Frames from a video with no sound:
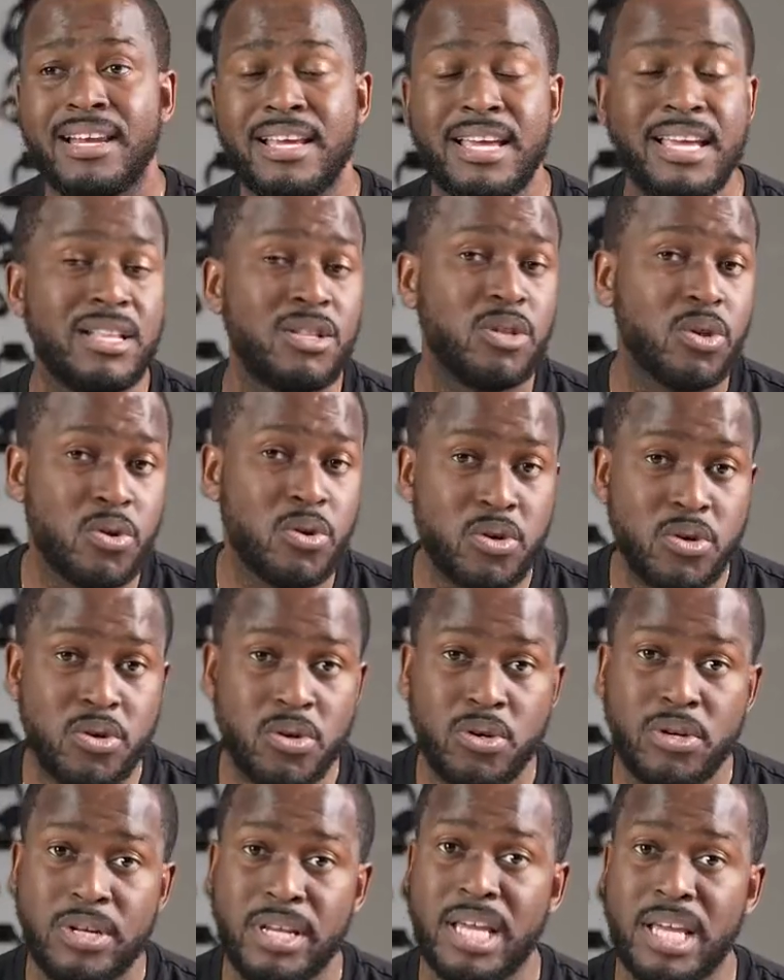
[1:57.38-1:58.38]
it looked
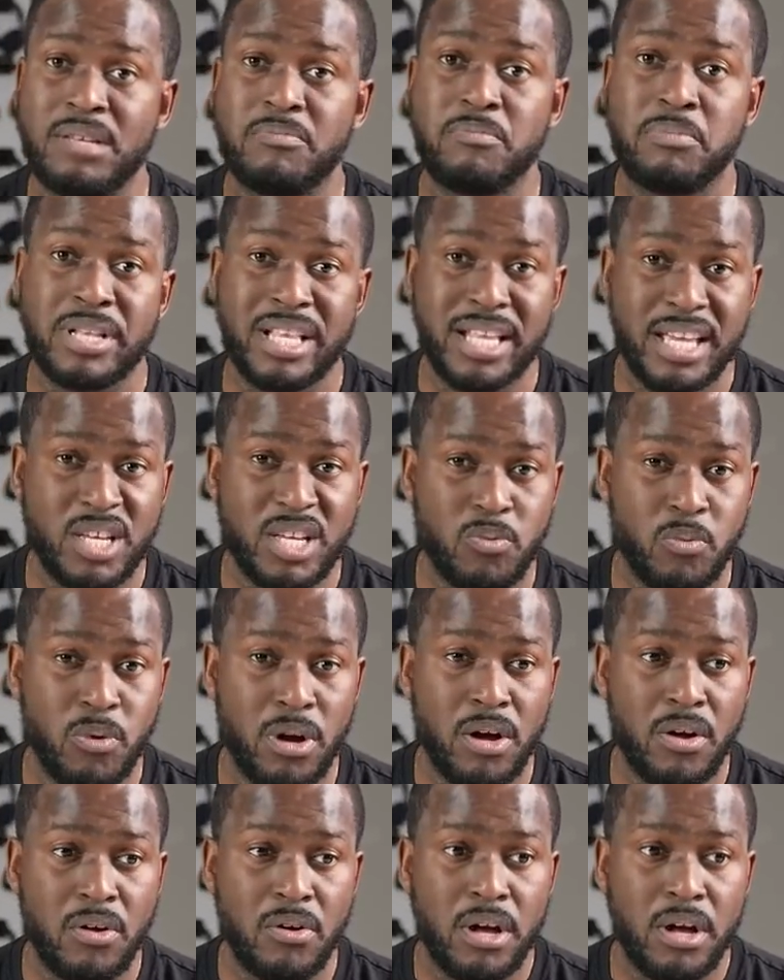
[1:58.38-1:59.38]
good, it played
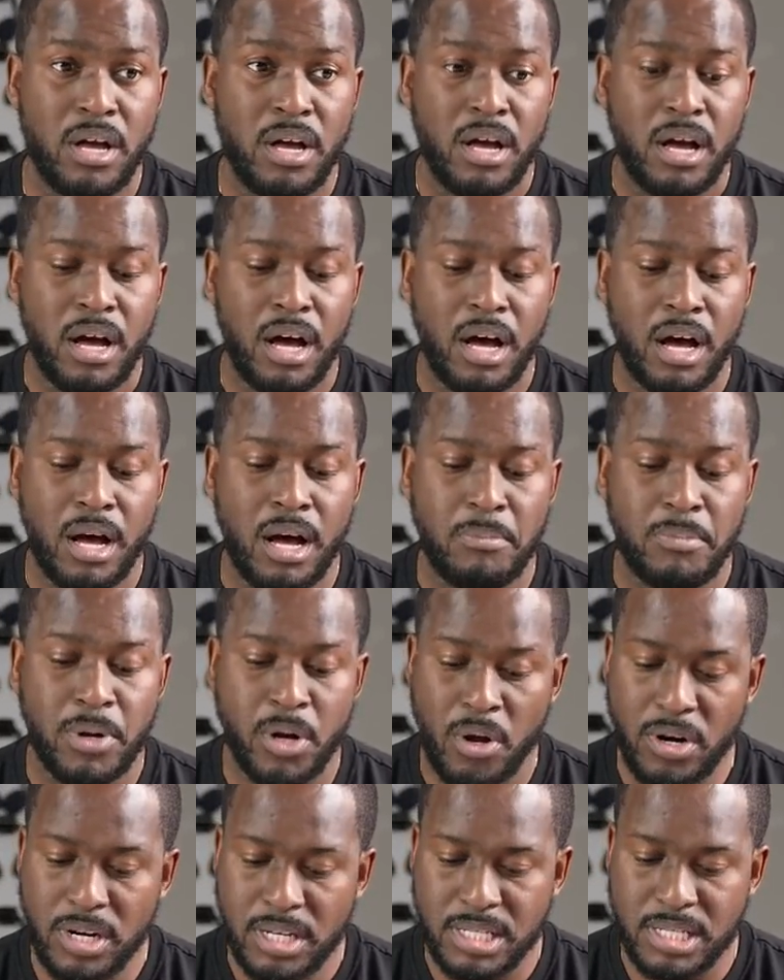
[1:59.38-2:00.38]
well, but
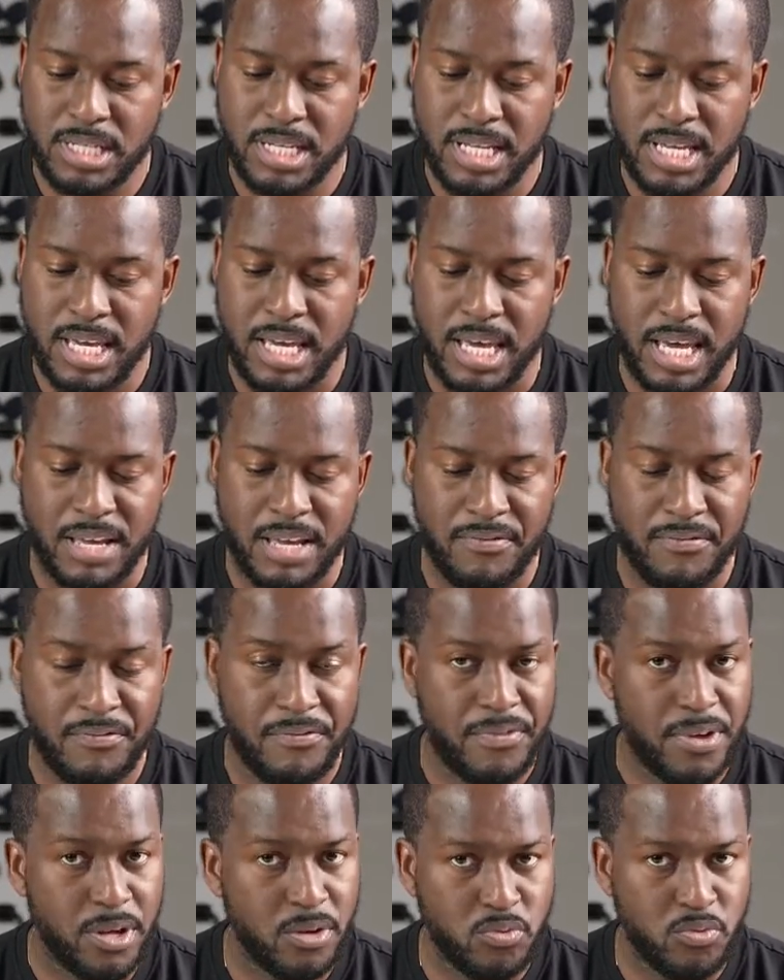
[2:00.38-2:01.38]
honestly, it
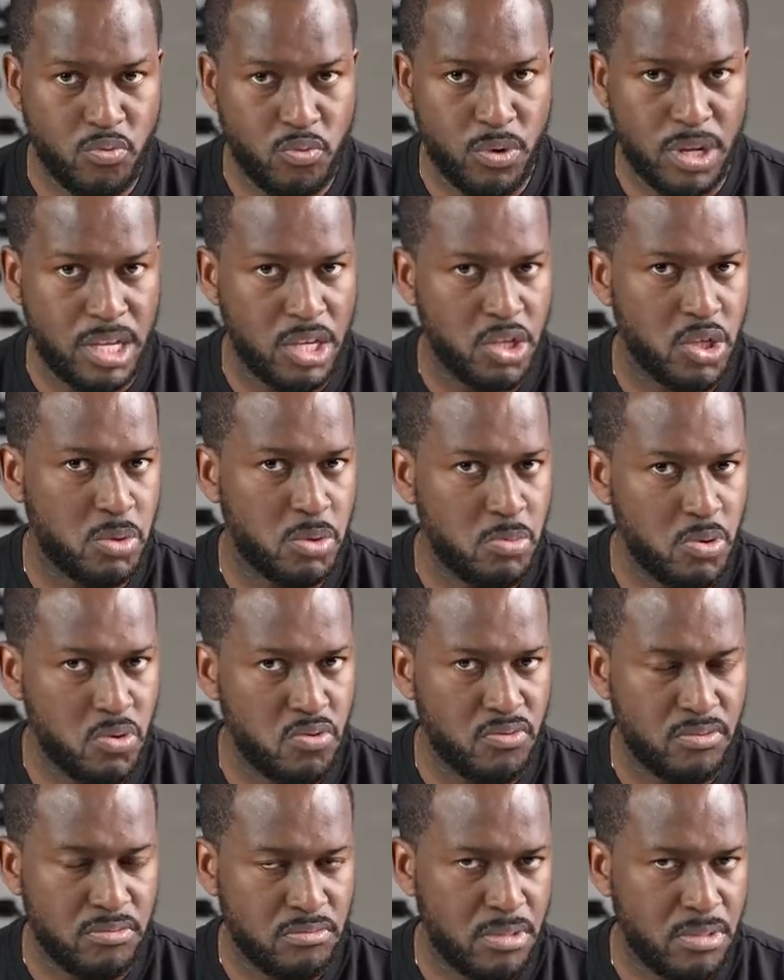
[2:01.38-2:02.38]
felt really smooth.
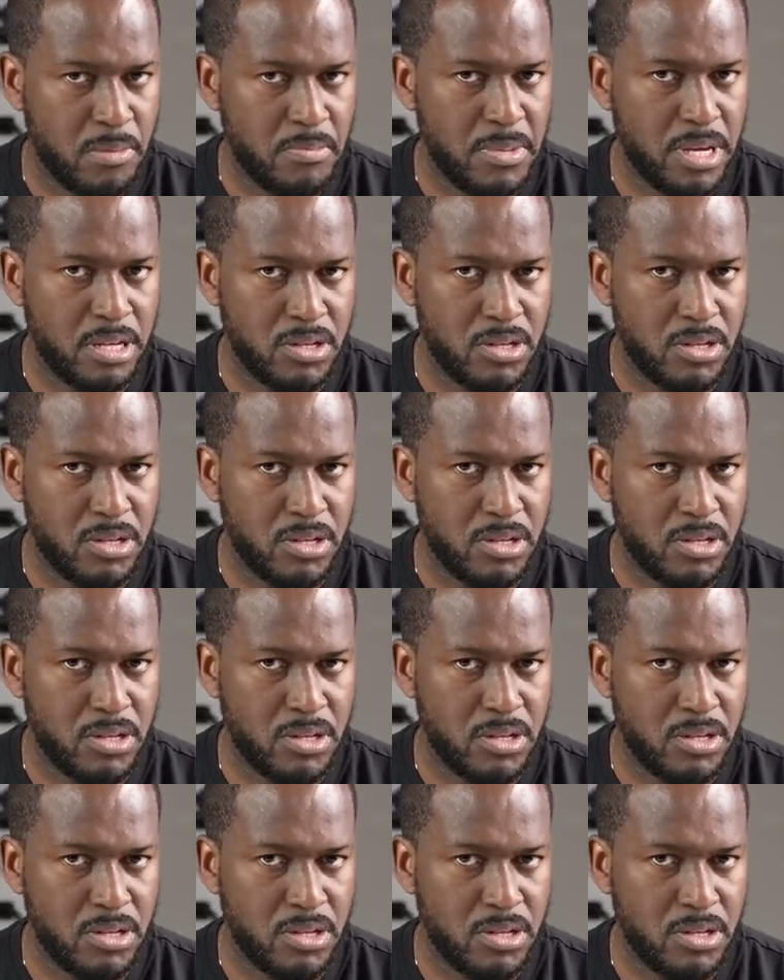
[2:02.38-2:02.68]
I mean,